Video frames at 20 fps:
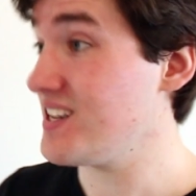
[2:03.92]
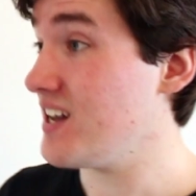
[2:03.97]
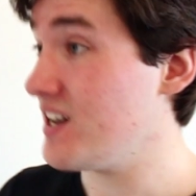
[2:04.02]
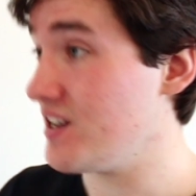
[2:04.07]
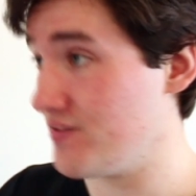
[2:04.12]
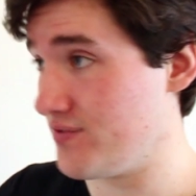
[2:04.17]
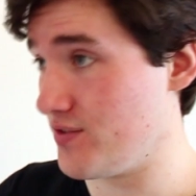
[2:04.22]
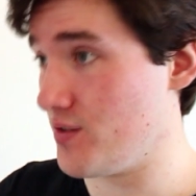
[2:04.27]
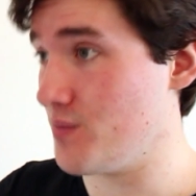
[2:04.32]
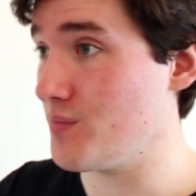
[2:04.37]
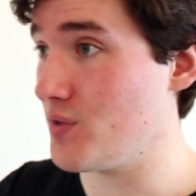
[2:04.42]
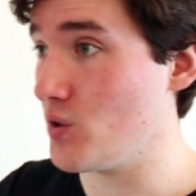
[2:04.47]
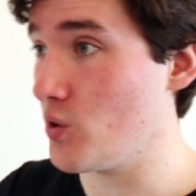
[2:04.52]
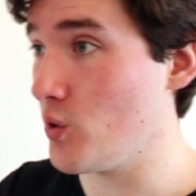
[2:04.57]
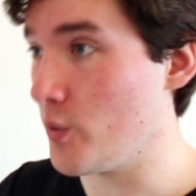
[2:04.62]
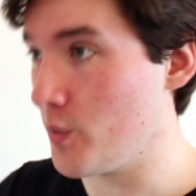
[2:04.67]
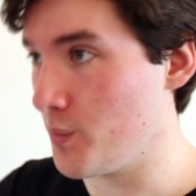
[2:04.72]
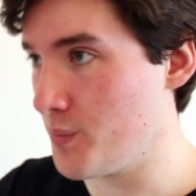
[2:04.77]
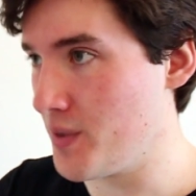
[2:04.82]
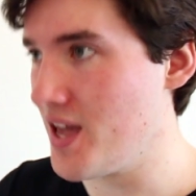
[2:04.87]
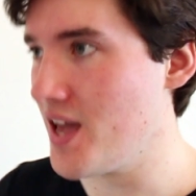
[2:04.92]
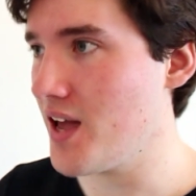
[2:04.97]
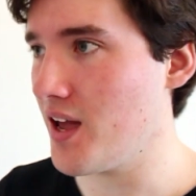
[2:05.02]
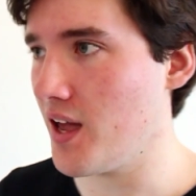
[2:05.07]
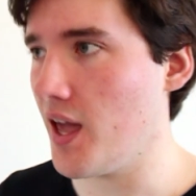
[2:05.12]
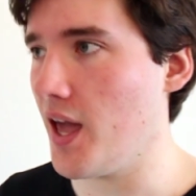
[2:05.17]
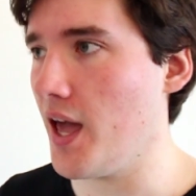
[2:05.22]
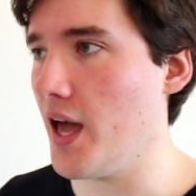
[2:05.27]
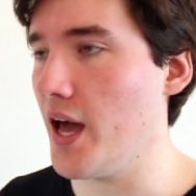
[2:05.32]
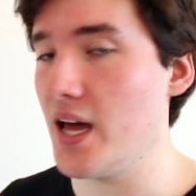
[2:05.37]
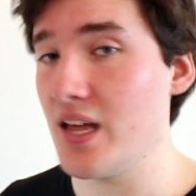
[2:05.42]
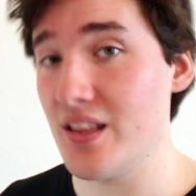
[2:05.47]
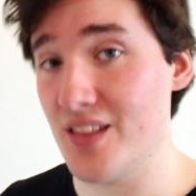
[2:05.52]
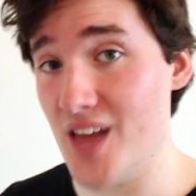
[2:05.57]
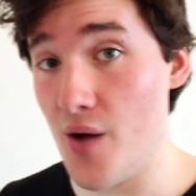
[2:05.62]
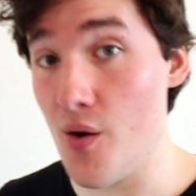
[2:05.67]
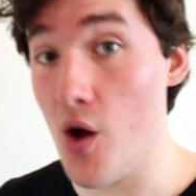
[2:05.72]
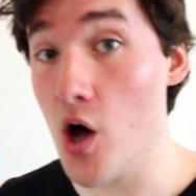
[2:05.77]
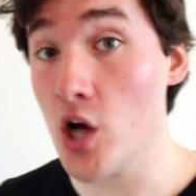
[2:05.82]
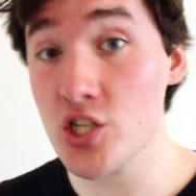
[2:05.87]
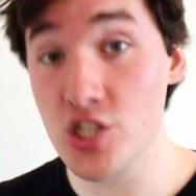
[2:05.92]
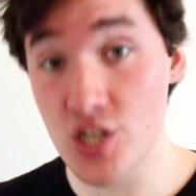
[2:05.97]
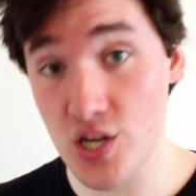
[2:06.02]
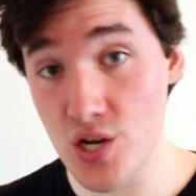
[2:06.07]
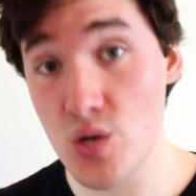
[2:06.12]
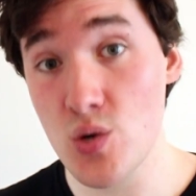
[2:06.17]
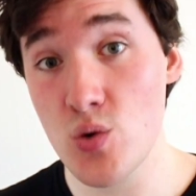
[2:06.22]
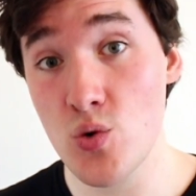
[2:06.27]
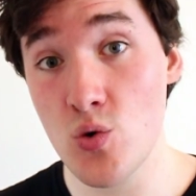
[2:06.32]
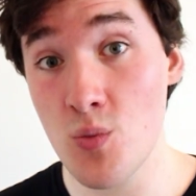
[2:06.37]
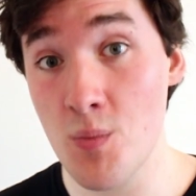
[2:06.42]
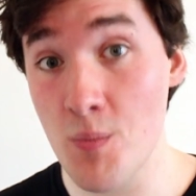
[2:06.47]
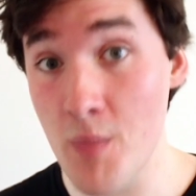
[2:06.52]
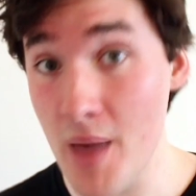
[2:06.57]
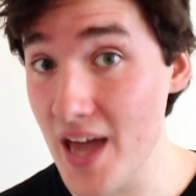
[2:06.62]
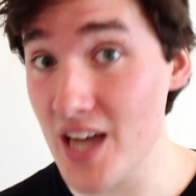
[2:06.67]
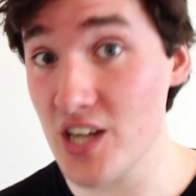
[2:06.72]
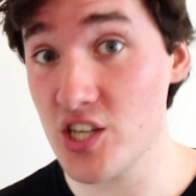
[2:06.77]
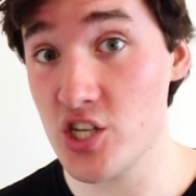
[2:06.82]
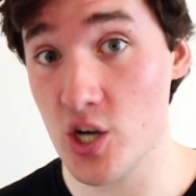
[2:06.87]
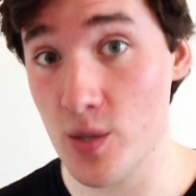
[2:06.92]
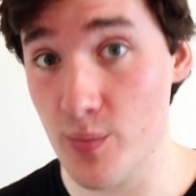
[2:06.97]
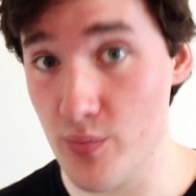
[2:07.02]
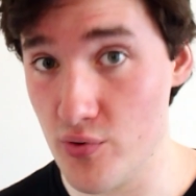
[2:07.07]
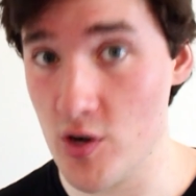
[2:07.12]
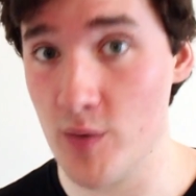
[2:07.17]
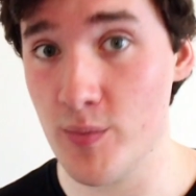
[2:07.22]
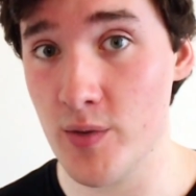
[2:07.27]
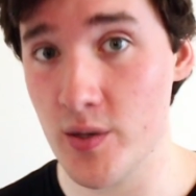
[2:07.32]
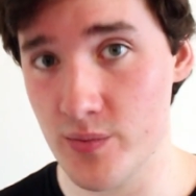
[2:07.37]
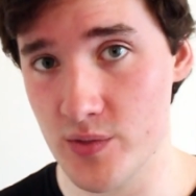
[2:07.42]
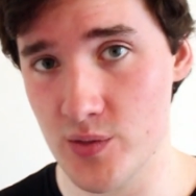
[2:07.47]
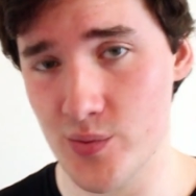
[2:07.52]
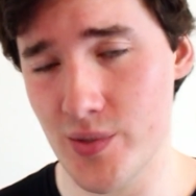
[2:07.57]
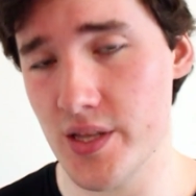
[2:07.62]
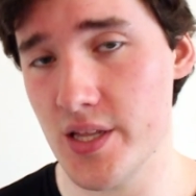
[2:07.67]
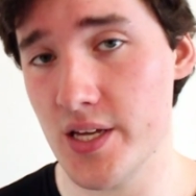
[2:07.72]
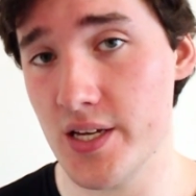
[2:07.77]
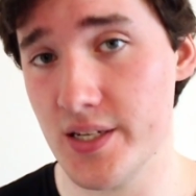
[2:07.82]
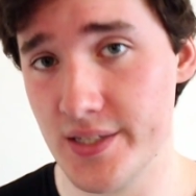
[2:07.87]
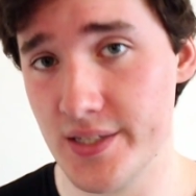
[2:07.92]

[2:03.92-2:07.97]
aside from your being here, there are two major problems with